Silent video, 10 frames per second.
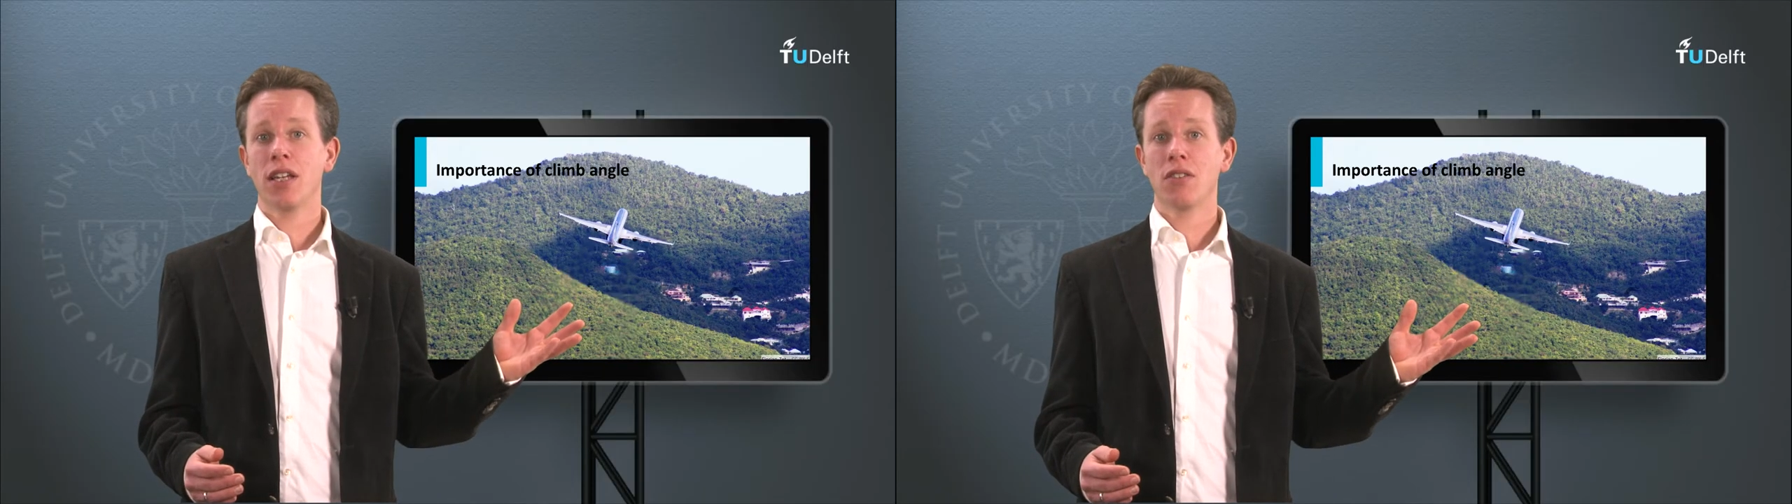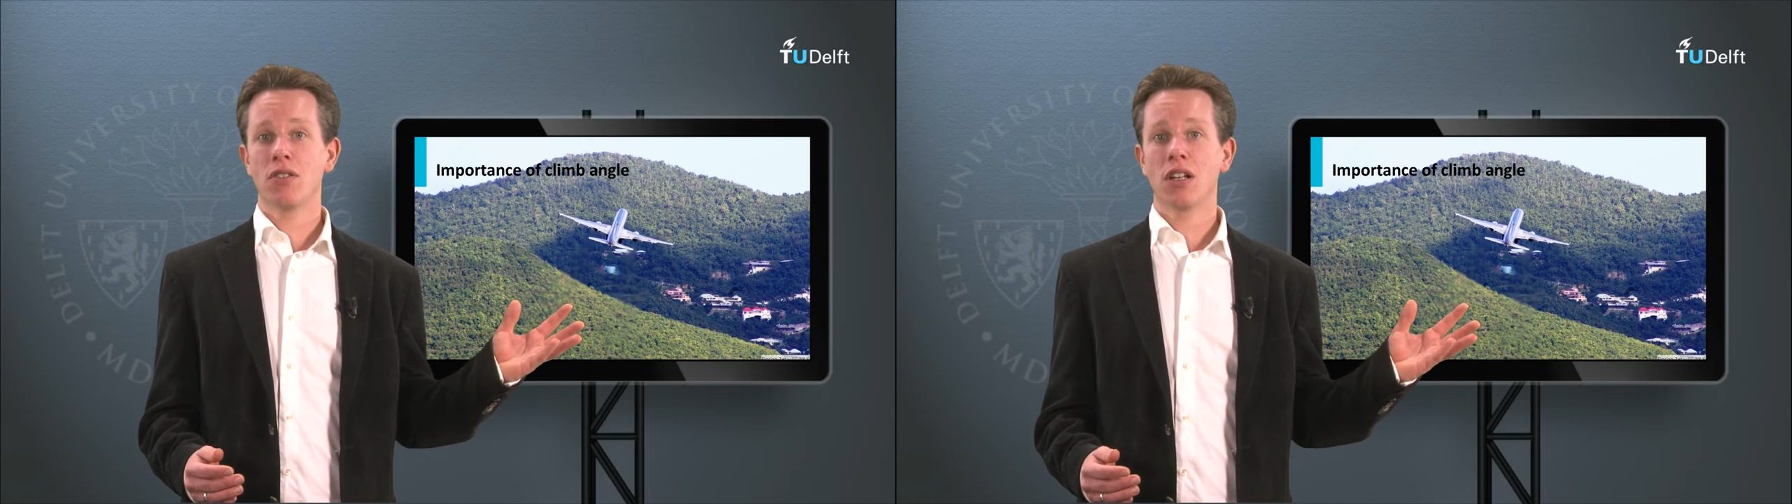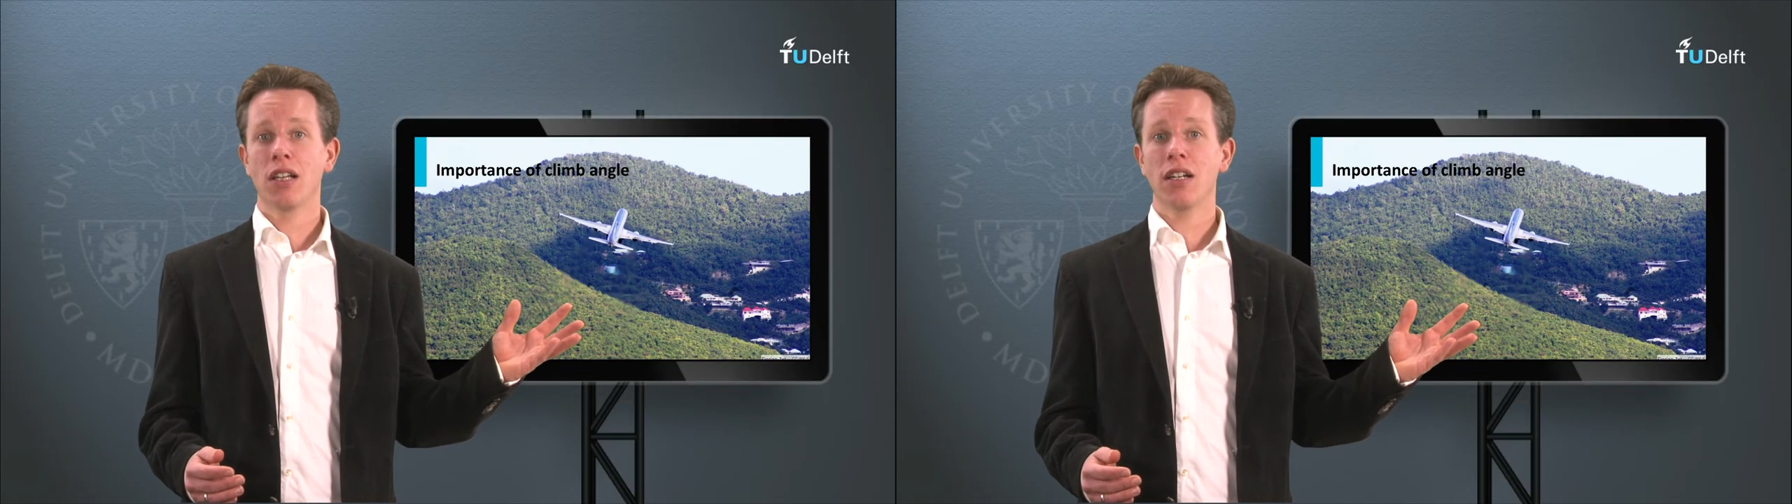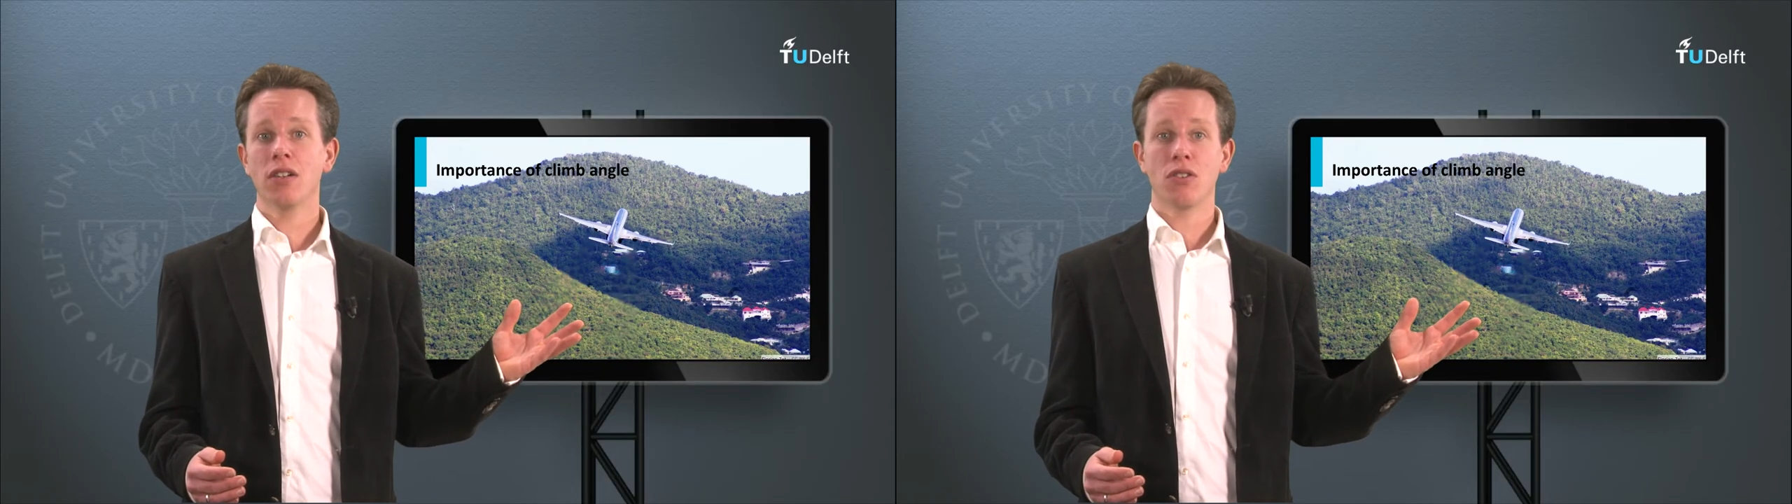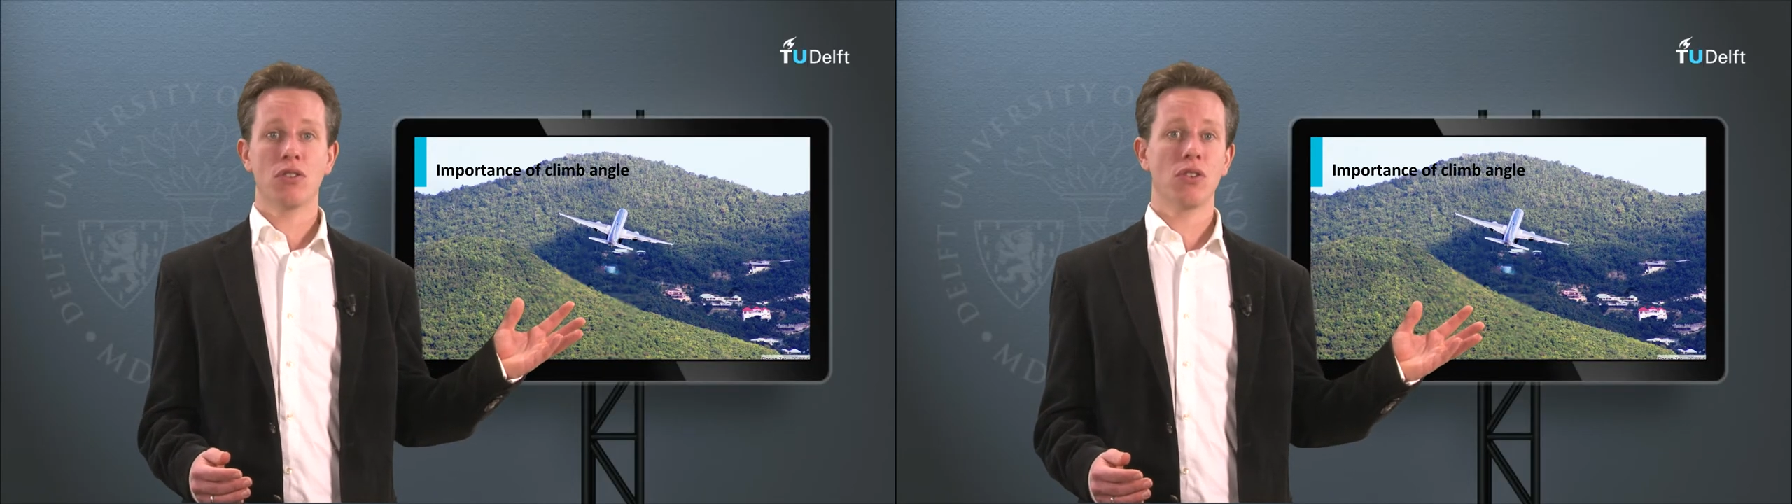has to
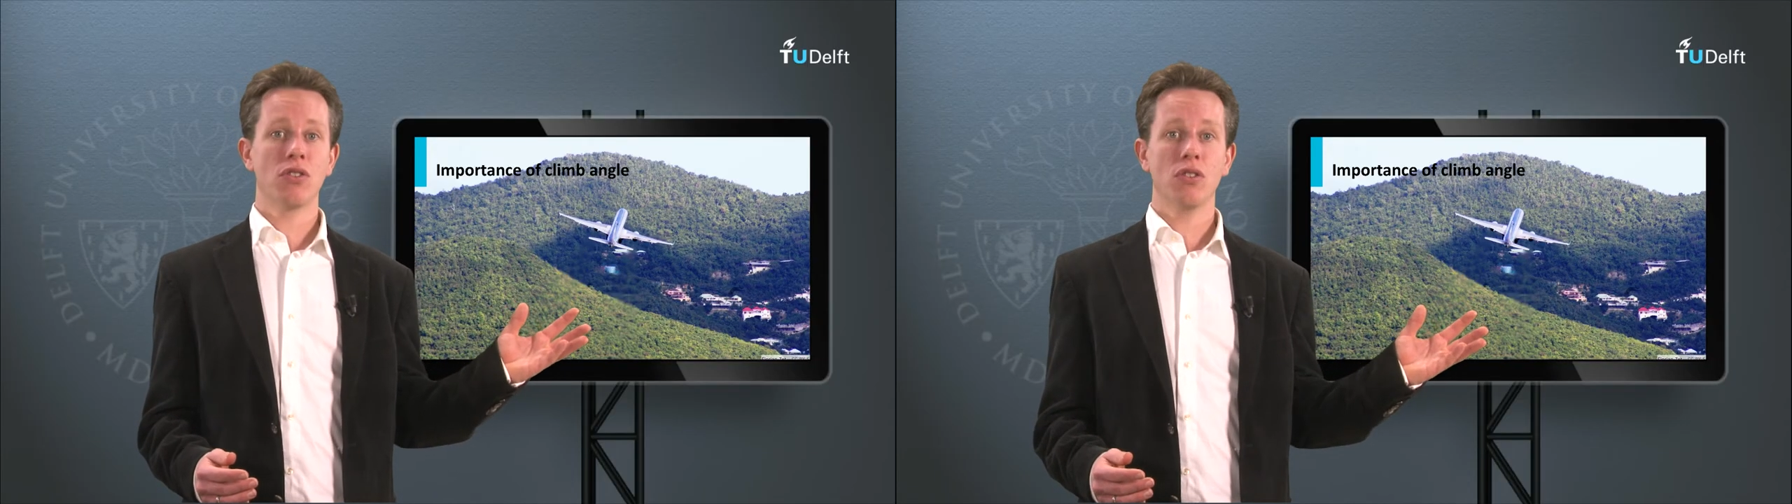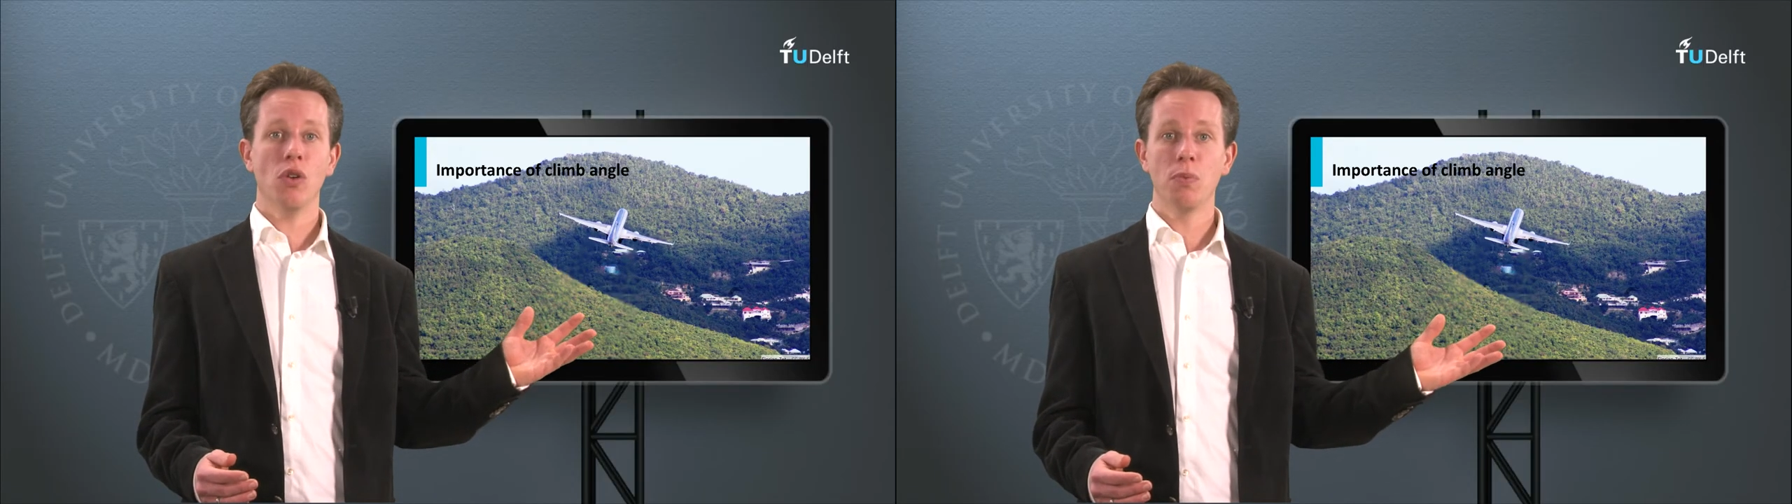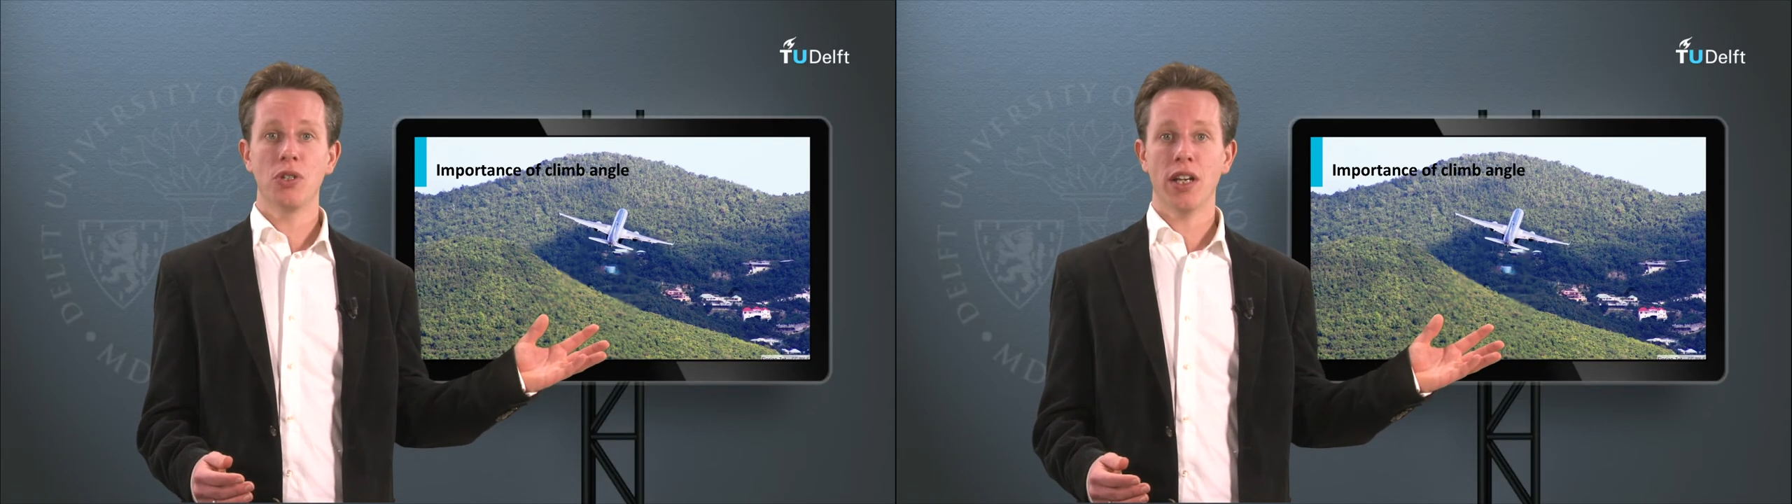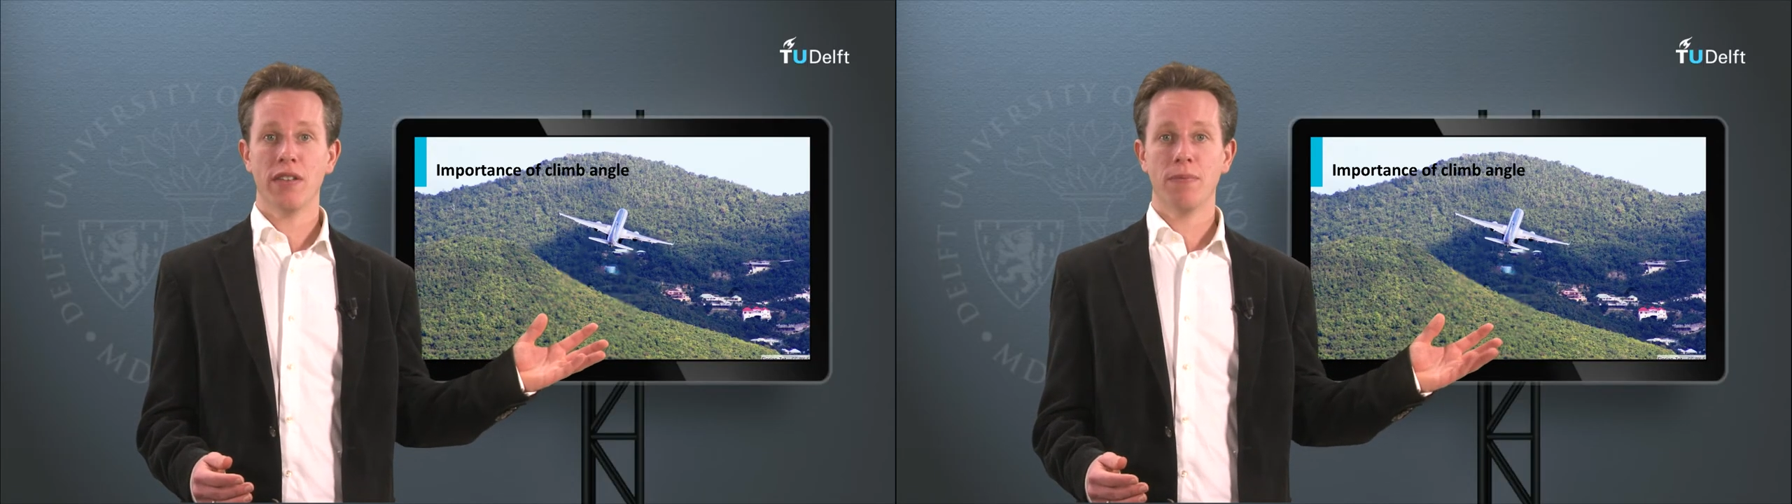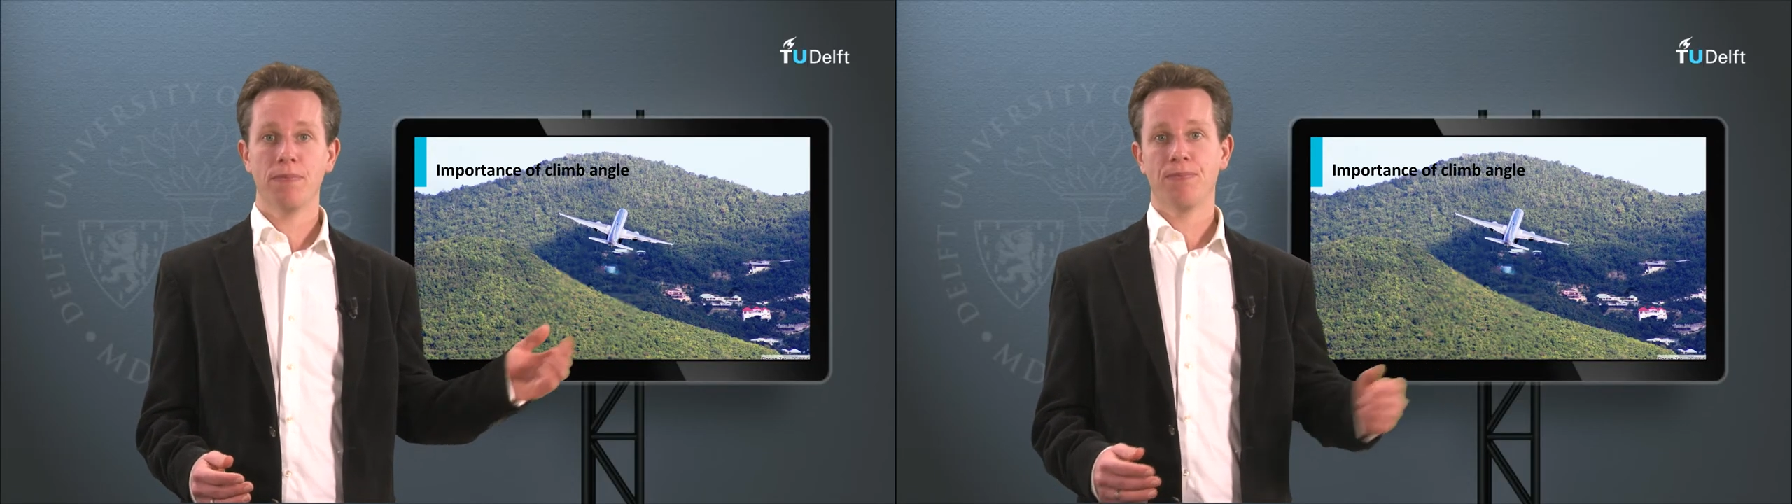clear a certain object.